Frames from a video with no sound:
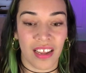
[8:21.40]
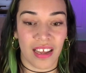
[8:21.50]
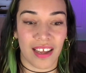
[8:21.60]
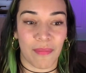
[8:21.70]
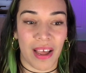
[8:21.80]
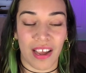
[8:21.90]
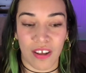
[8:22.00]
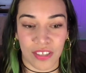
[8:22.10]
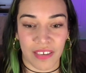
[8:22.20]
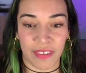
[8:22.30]
I
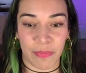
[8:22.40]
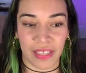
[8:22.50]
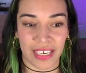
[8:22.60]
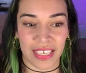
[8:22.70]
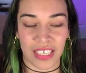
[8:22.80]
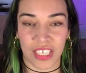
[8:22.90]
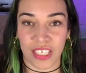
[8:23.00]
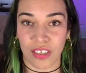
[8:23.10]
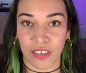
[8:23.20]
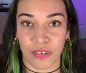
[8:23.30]
also have the ability to
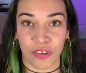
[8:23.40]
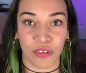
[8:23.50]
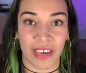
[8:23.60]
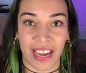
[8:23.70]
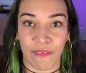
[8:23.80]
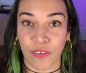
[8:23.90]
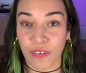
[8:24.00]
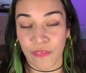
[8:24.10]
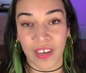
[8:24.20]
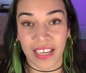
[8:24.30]
just also create for
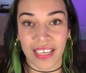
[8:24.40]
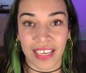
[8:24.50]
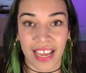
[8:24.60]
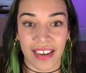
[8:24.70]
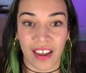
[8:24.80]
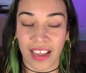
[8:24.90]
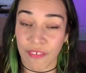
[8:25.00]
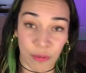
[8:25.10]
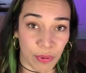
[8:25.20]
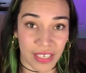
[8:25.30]
fun and not
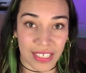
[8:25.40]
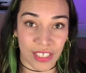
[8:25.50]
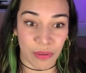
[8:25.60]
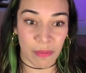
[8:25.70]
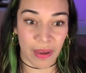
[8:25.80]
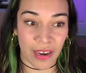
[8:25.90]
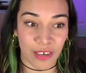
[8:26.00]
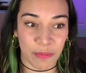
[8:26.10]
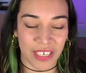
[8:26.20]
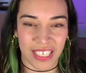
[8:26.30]
ever print out sewing
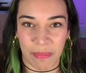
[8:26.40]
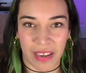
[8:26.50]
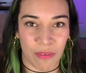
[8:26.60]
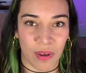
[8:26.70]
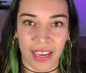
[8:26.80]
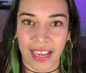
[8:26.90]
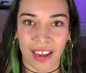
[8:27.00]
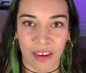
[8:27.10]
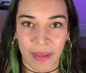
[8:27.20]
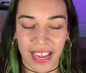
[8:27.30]
patterns, but it's something I want to get
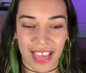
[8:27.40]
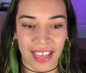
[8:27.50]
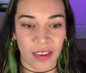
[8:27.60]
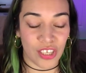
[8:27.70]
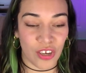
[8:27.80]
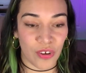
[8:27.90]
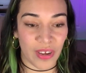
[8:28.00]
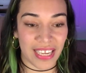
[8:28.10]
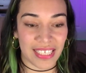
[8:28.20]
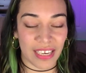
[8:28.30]
out of my head. So
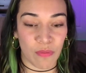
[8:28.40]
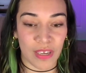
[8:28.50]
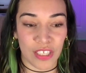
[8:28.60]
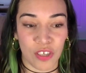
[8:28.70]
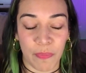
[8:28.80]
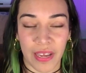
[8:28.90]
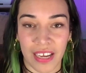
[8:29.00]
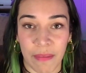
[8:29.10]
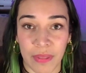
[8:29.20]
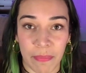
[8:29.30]
it's like, once you pick
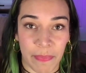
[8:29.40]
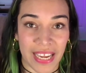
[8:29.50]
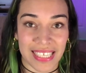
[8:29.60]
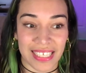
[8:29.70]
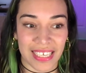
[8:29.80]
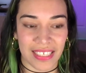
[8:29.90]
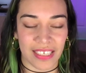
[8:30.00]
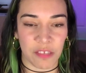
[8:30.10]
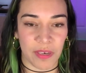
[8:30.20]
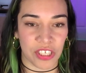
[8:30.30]
up the basics,
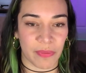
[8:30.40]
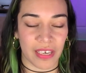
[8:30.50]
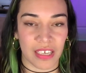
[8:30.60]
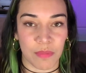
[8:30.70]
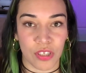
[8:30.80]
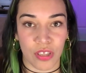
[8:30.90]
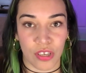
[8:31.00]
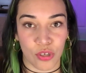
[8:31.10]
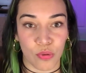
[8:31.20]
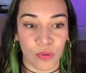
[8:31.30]
especially when it comes to the
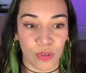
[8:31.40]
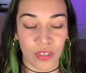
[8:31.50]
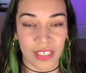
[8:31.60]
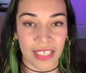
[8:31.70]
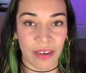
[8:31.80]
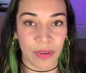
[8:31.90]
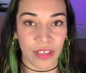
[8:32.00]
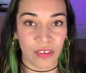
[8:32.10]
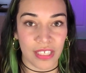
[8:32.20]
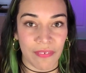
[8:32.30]
tools that we
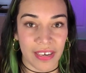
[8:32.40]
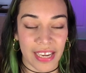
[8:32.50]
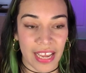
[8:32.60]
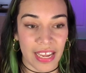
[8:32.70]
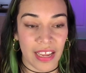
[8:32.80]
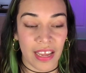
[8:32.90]
use every day,